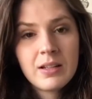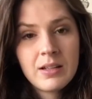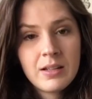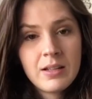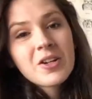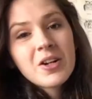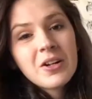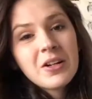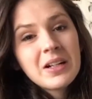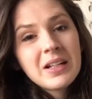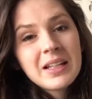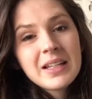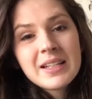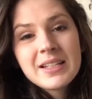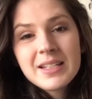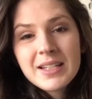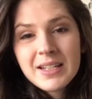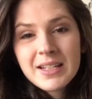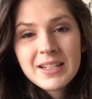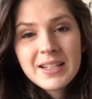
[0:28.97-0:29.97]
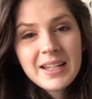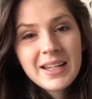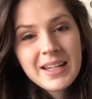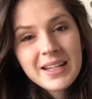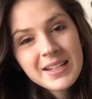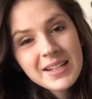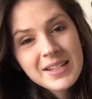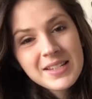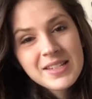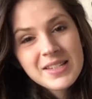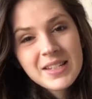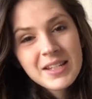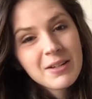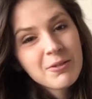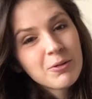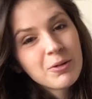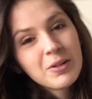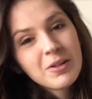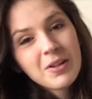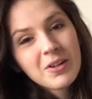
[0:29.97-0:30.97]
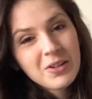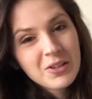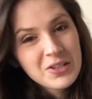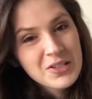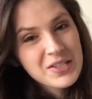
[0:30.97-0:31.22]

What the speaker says: totally didn't need a sequel or